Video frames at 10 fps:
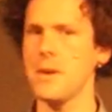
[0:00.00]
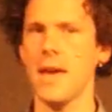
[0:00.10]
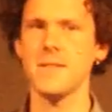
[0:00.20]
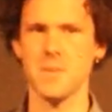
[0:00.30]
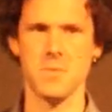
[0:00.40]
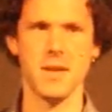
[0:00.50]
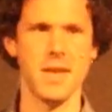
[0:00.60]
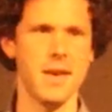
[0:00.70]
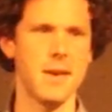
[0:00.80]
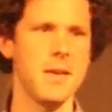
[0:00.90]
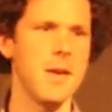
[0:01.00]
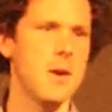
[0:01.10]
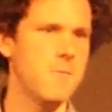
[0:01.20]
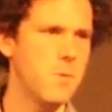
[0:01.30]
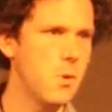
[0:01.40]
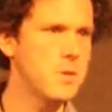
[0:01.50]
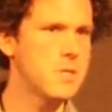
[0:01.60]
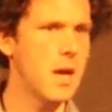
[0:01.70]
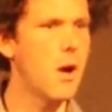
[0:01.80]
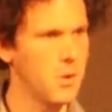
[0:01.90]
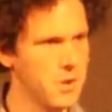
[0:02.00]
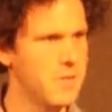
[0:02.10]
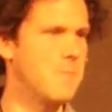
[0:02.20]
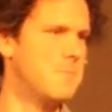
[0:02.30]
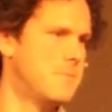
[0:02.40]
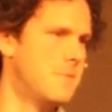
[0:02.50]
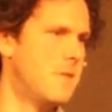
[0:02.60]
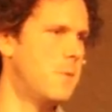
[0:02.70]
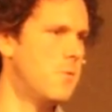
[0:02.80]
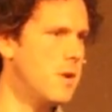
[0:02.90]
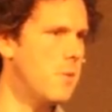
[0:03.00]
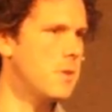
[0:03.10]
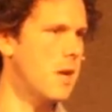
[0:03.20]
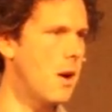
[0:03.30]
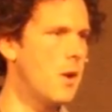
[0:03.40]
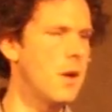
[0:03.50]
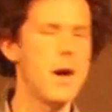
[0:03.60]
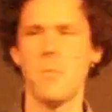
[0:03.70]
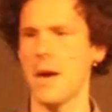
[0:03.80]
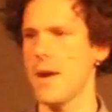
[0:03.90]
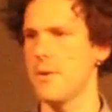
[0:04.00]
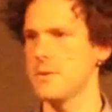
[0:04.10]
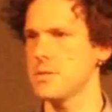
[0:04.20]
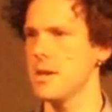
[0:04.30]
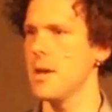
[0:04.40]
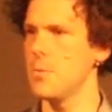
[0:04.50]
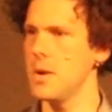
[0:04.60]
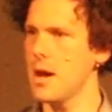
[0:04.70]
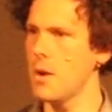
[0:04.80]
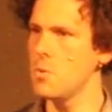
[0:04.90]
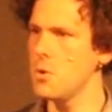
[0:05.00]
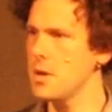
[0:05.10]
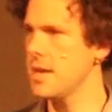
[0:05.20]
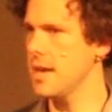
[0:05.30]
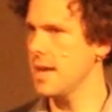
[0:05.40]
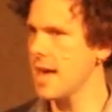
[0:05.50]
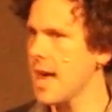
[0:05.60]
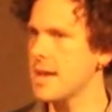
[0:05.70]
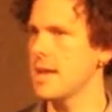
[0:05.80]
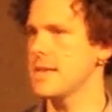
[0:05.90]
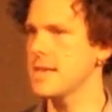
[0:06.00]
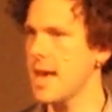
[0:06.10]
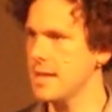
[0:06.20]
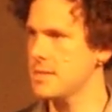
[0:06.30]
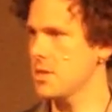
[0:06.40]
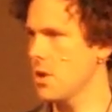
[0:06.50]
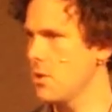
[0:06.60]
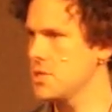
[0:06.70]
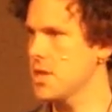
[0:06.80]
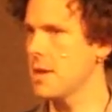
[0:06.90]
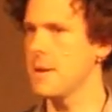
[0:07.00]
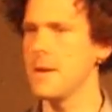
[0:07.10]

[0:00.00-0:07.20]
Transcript: against something here if we want to honor them, if we really want to honor our parents. We are working again against the culture.